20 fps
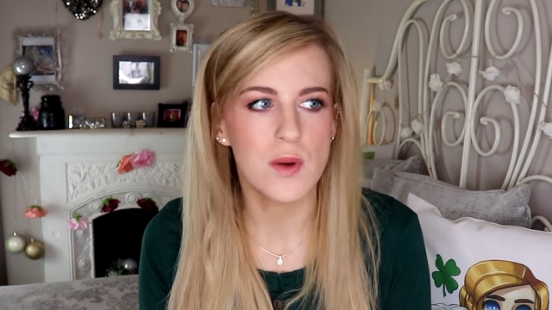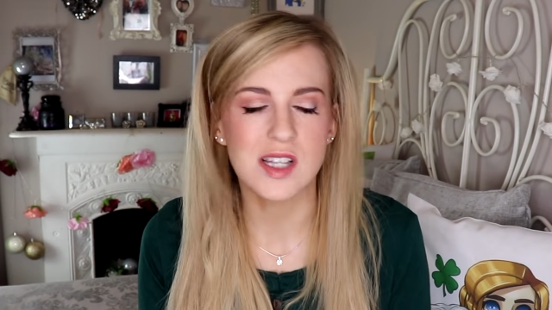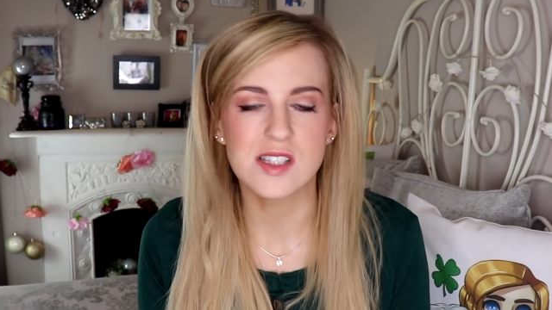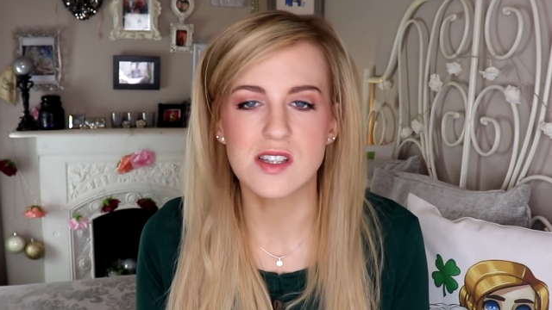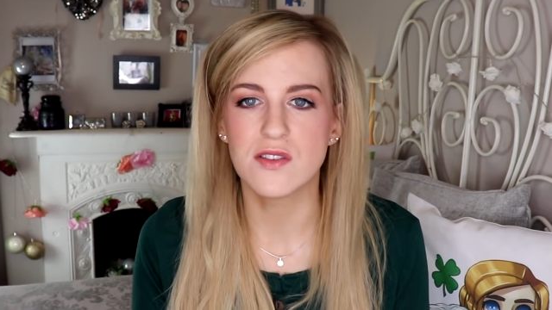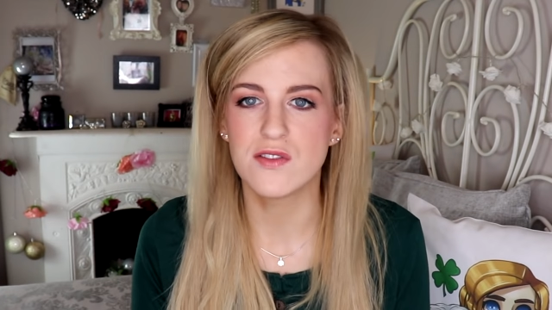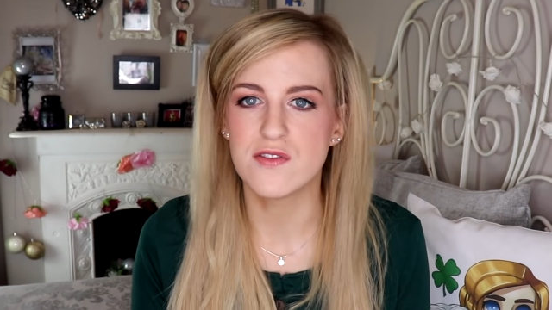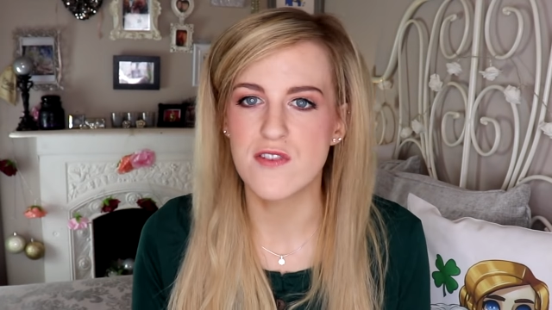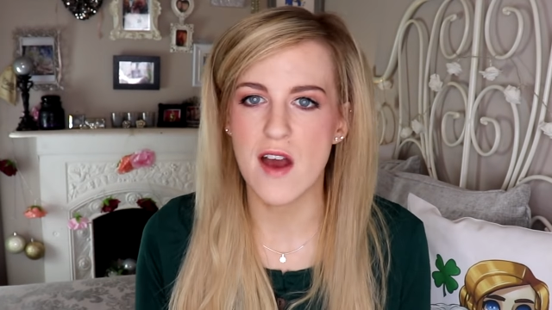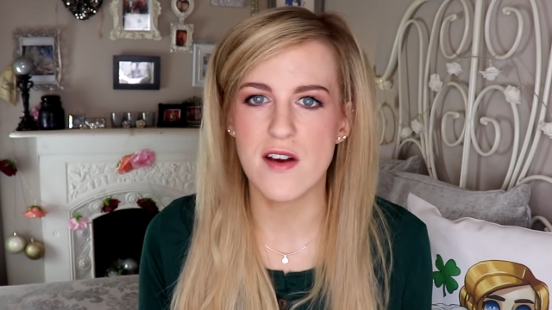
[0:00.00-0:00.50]
It's
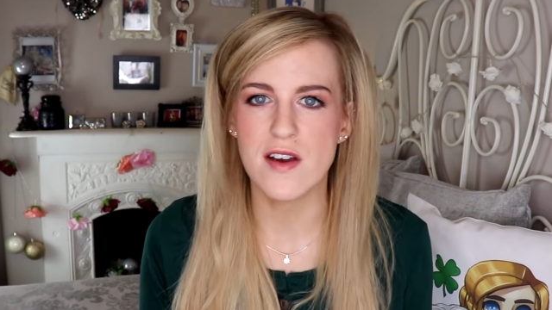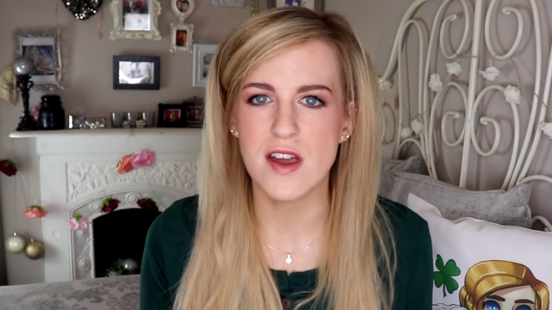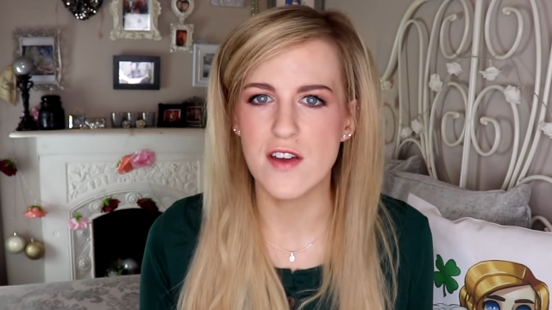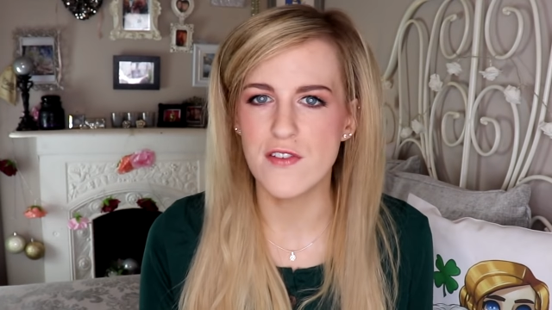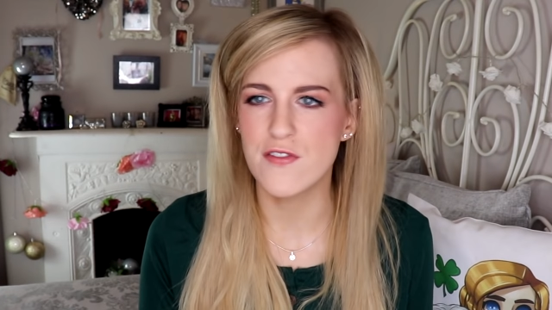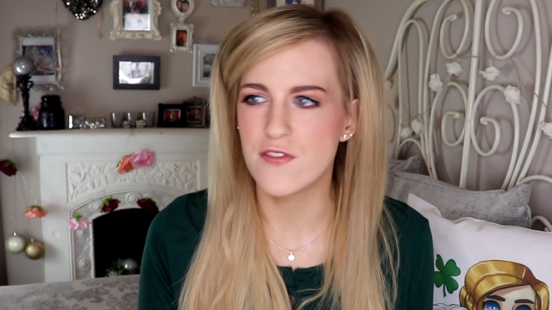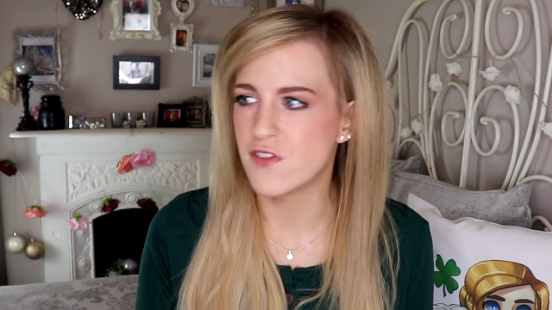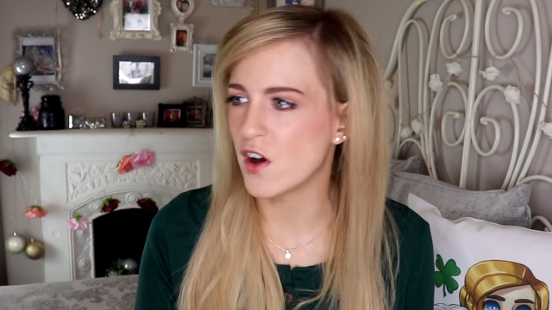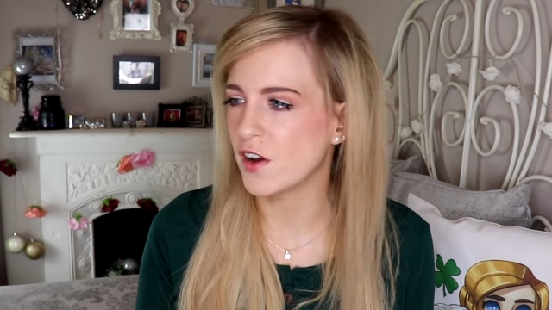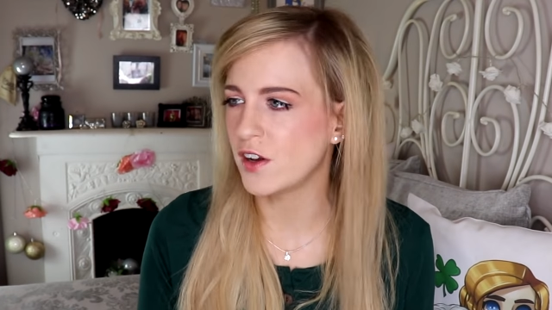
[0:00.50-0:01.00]
a very
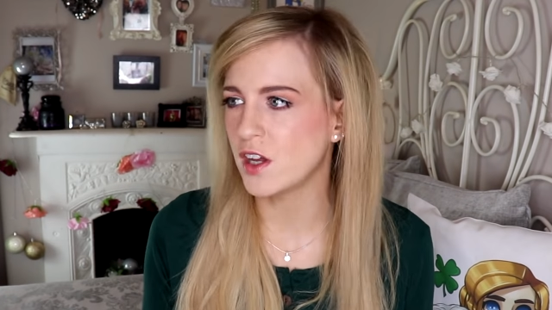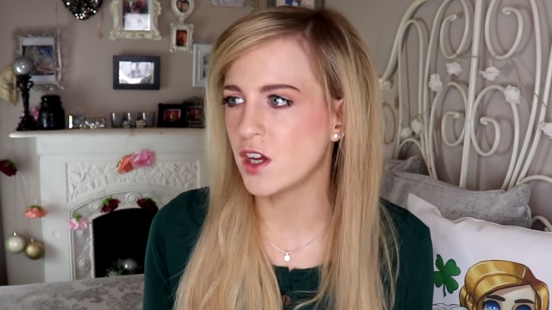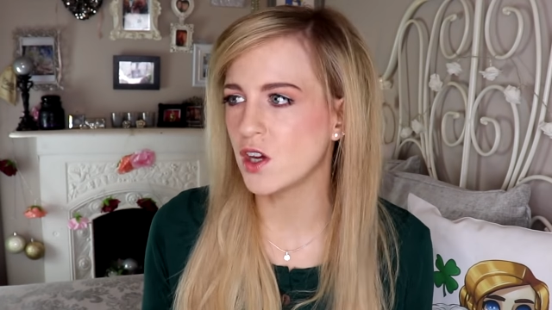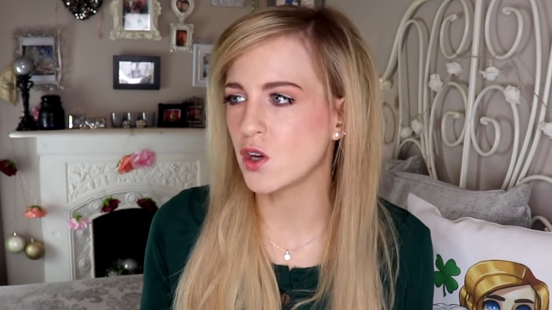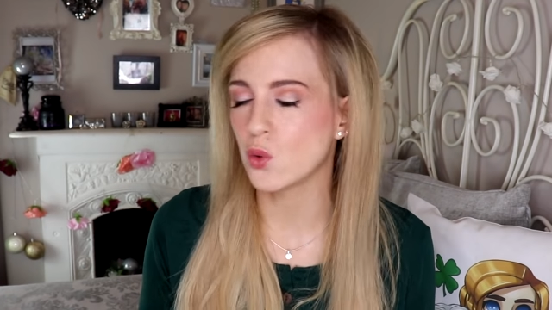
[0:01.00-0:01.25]
funny,